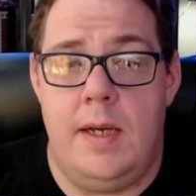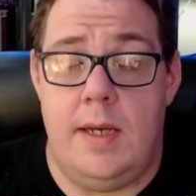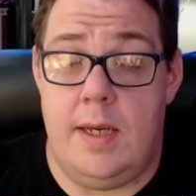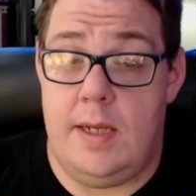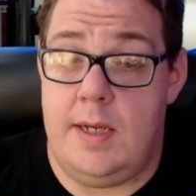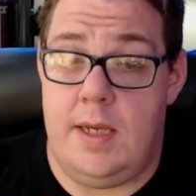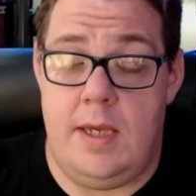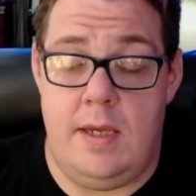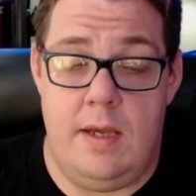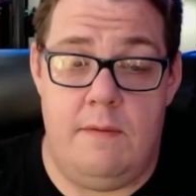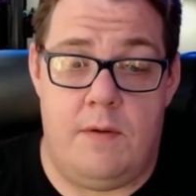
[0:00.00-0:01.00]
and
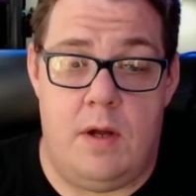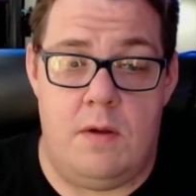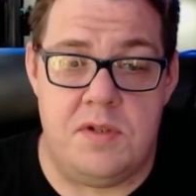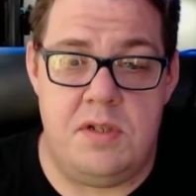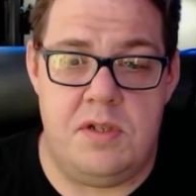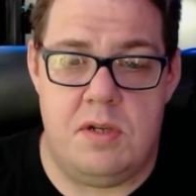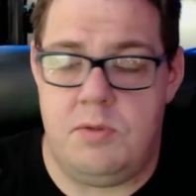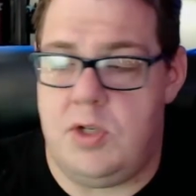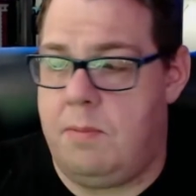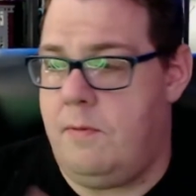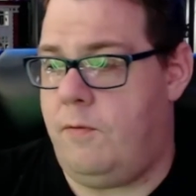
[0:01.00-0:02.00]
he evolves in some
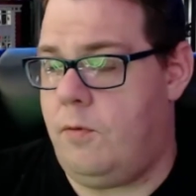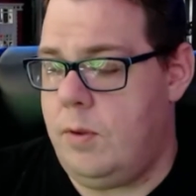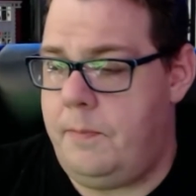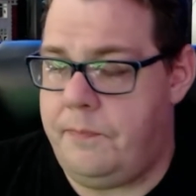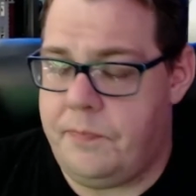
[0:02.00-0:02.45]
shape or form.